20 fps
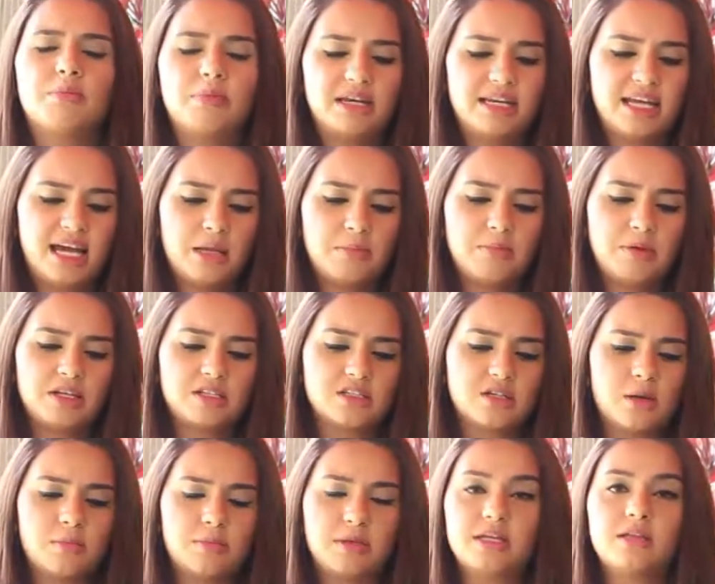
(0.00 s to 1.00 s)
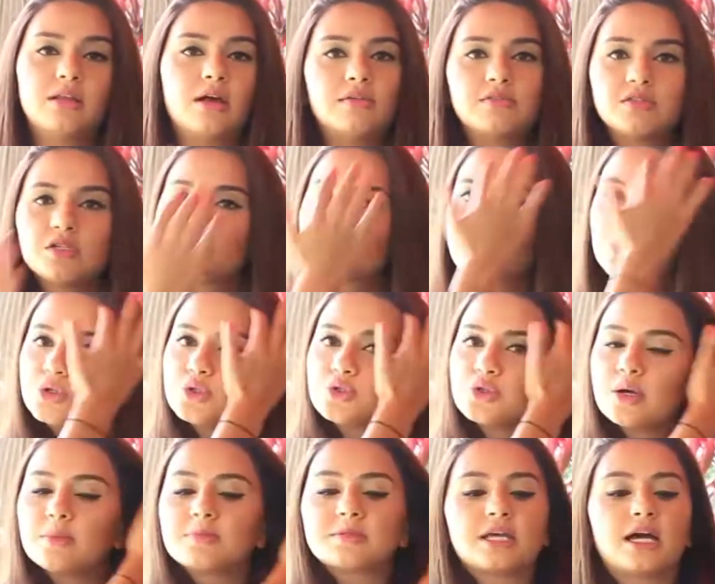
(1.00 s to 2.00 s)
My dad picked up. He loves his road
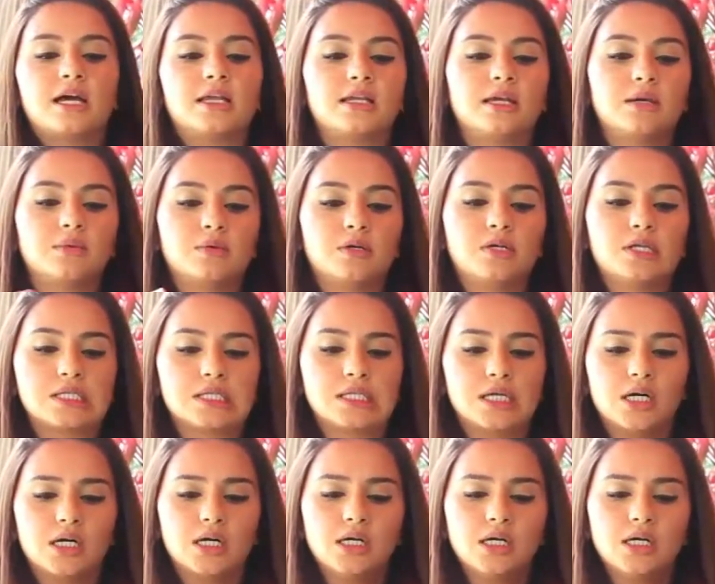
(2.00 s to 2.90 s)
trips, and he was